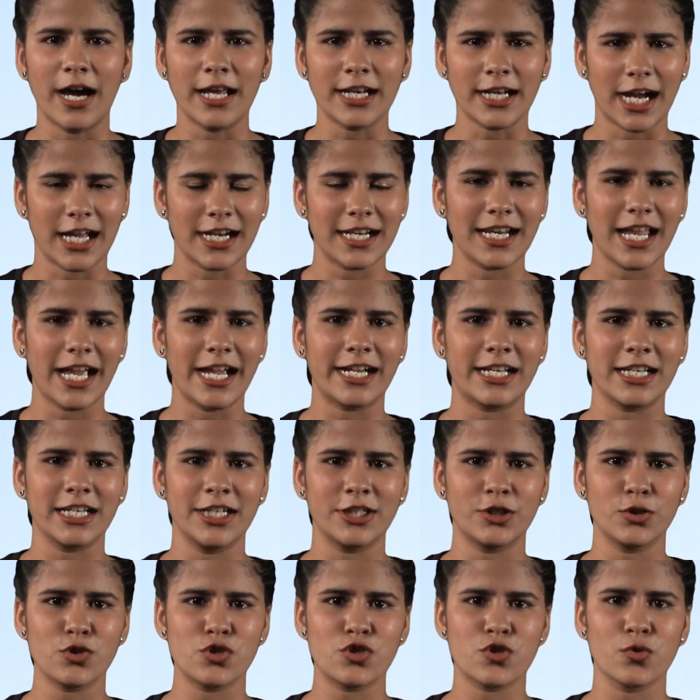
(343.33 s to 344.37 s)
are
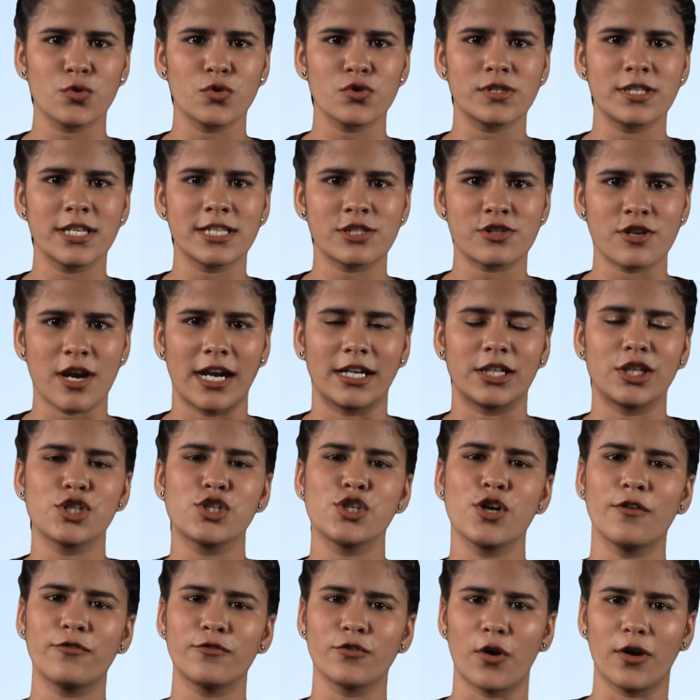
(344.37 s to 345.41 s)
unlikely to choose the
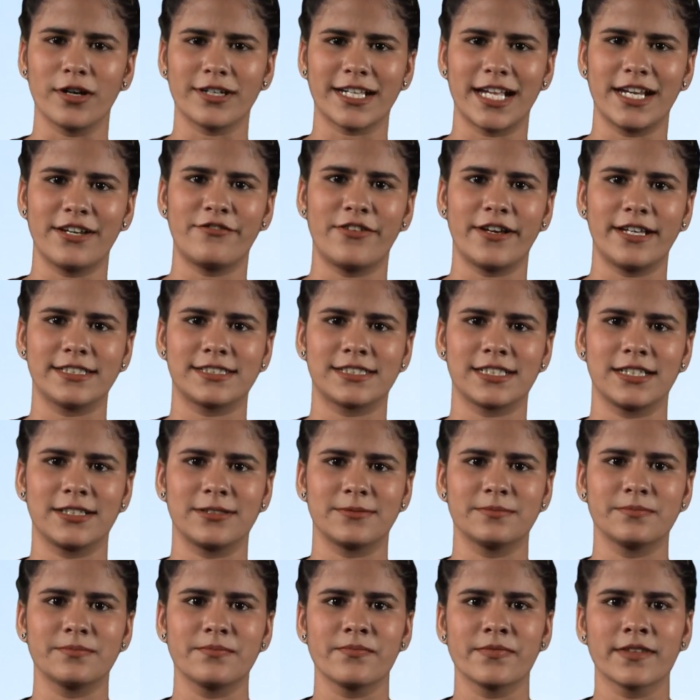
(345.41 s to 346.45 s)
strategy of not
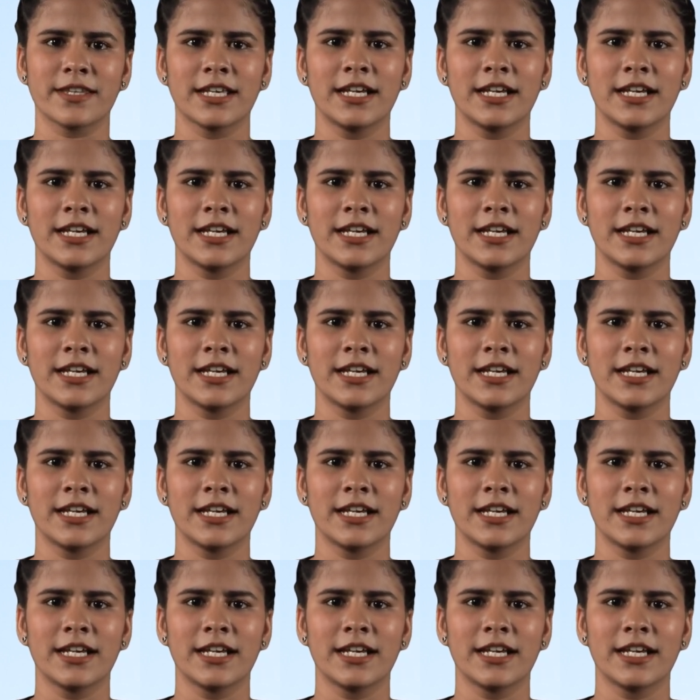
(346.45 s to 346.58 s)
confessing.